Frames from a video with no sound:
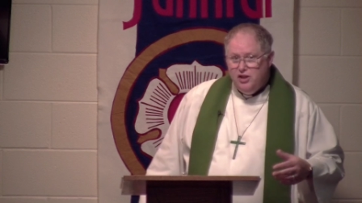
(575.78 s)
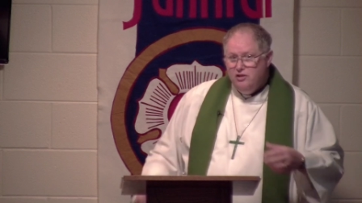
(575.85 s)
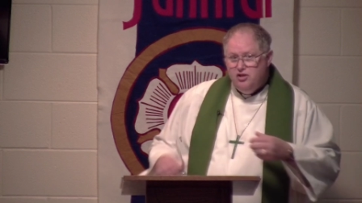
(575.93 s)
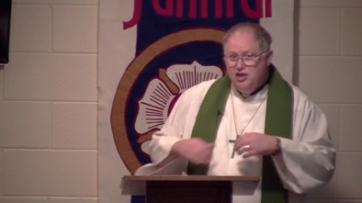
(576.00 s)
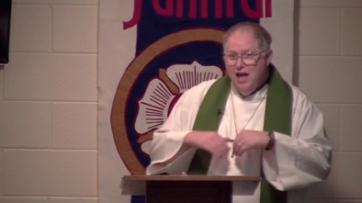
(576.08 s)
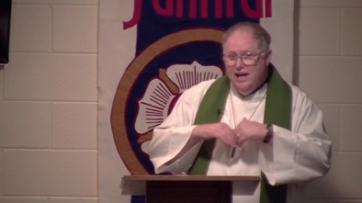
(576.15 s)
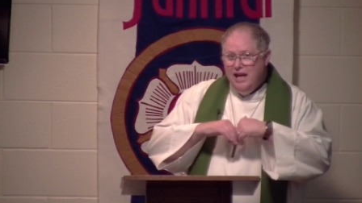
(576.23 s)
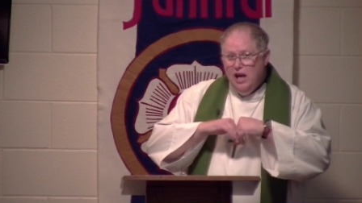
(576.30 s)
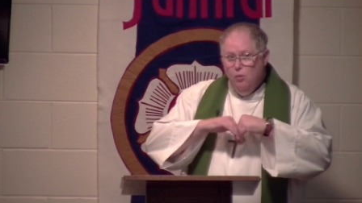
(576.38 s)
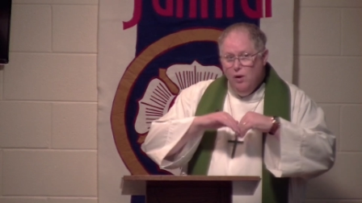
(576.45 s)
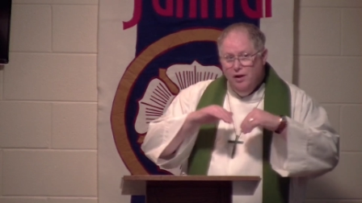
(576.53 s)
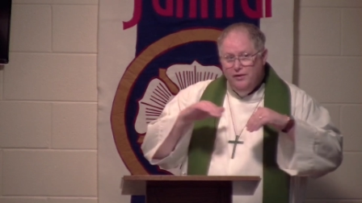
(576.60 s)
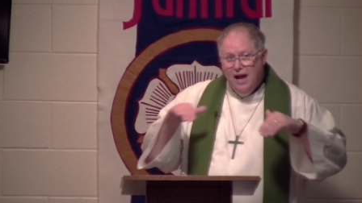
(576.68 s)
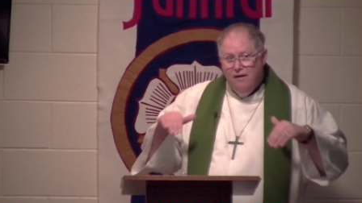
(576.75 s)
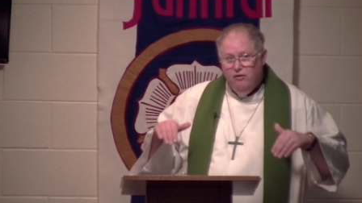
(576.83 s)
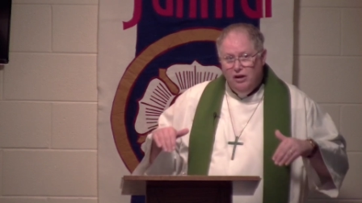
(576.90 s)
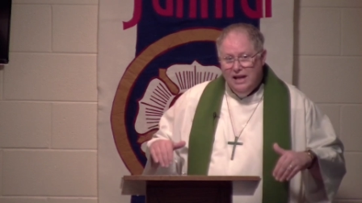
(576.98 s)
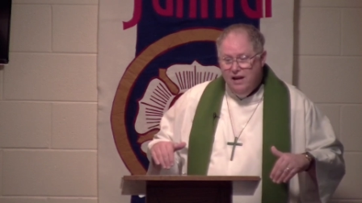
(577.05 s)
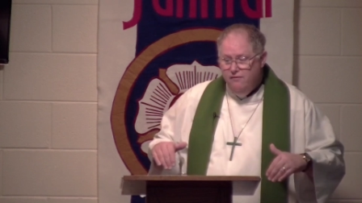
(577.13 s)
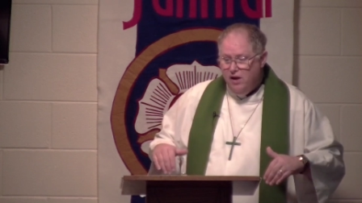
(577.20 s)
us that He will never
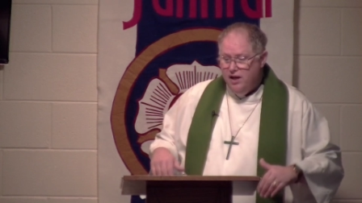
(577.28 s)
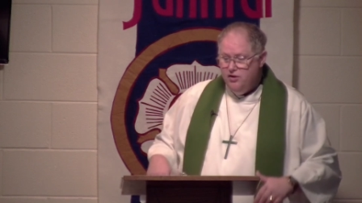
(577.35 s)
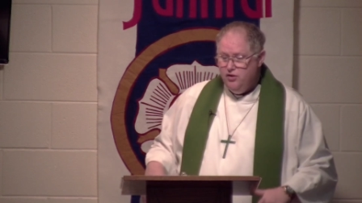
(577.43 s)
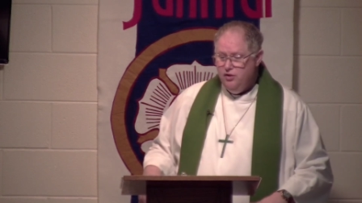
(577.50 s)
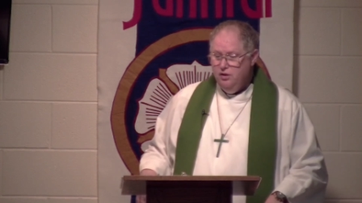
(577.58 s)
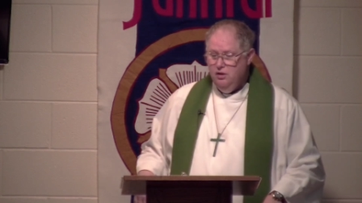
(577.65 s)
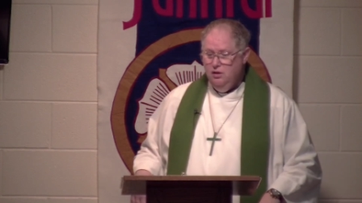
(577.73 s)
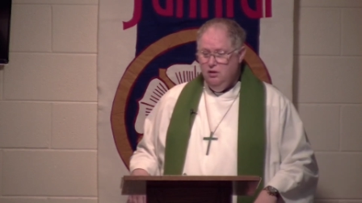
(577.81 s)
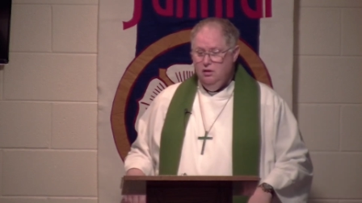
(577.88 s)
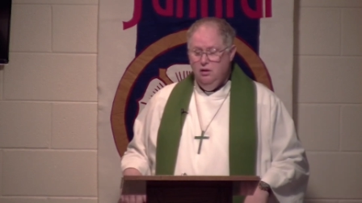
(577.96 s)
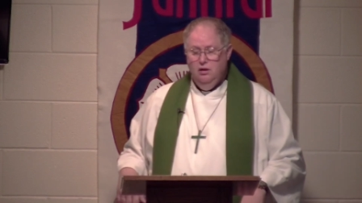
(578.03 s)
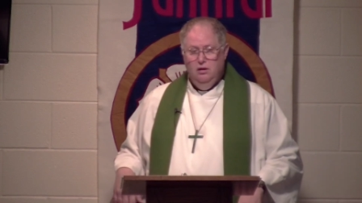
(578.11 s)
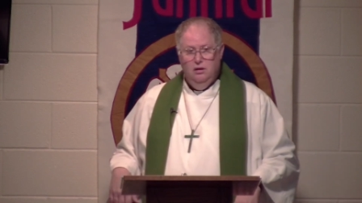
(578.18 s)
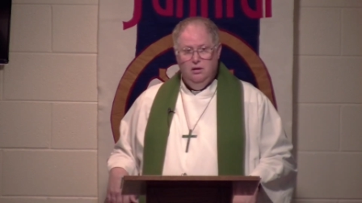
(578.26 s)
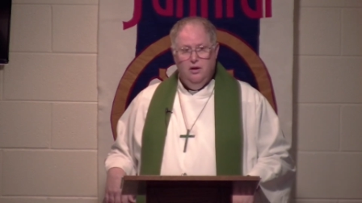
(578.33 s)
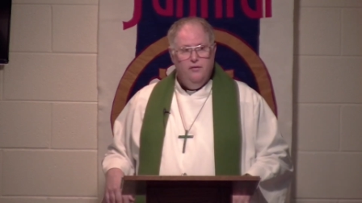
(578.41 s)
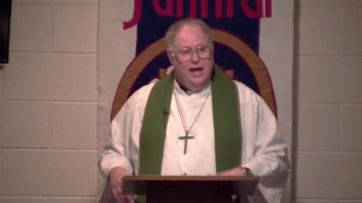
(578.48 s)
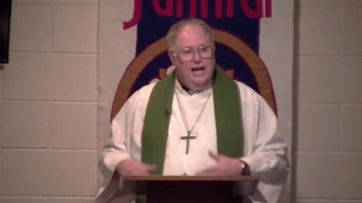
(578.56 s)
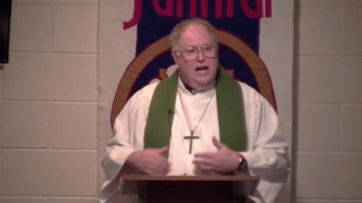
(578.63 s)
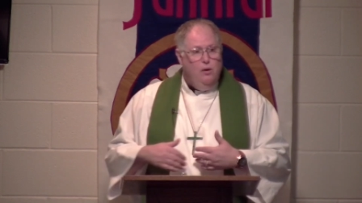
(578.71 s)
leave us,
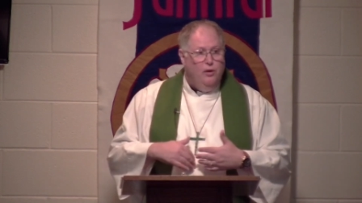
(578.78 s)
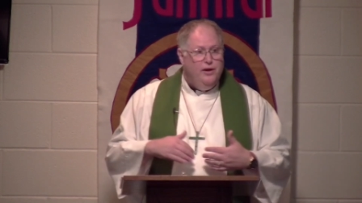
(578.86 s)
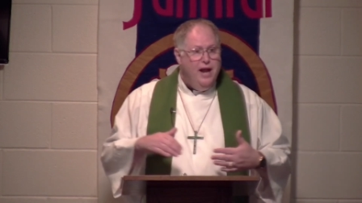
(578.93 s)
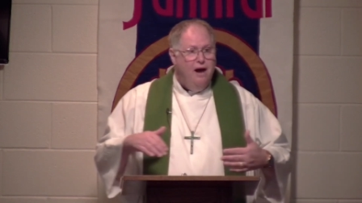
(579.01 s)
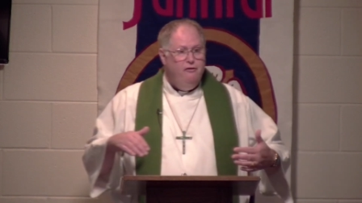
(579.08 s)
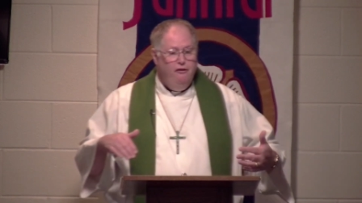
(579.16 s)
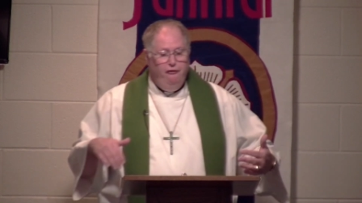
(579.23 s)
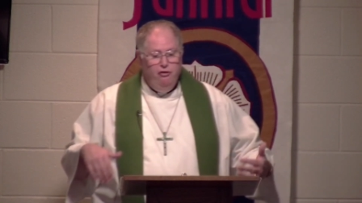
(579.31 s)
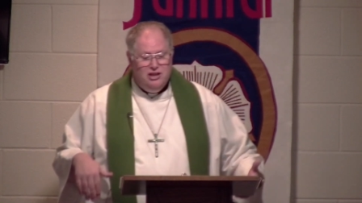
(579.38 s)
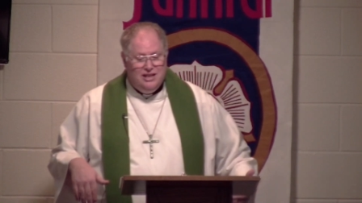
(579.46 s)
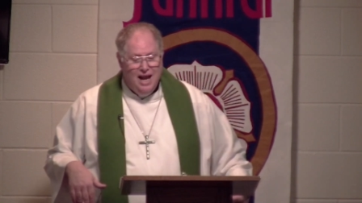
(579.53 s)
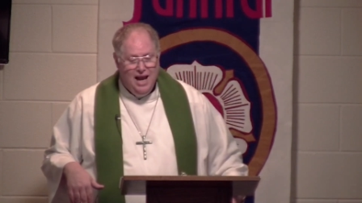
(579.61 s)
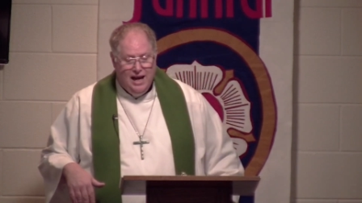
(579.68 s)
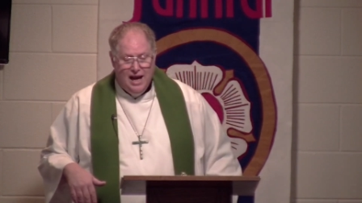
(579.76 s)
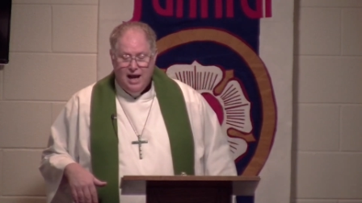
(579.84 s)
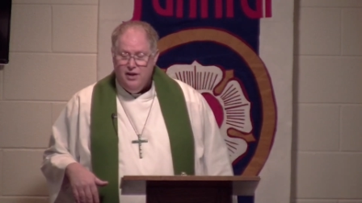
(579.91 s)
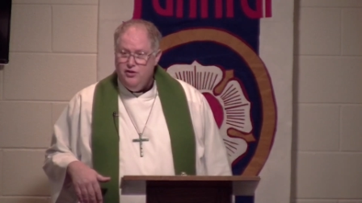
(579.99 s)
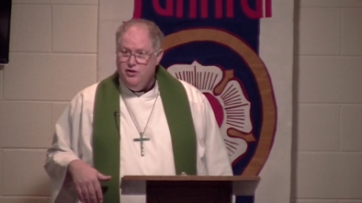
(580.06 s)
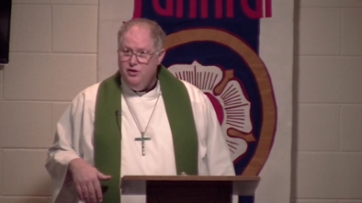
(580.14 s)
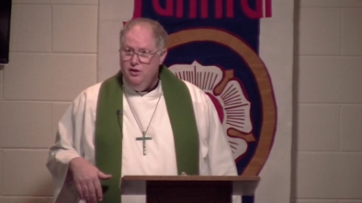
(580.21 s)
that He will never forsake
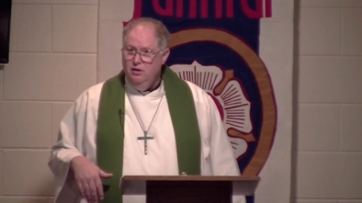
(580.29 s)
us,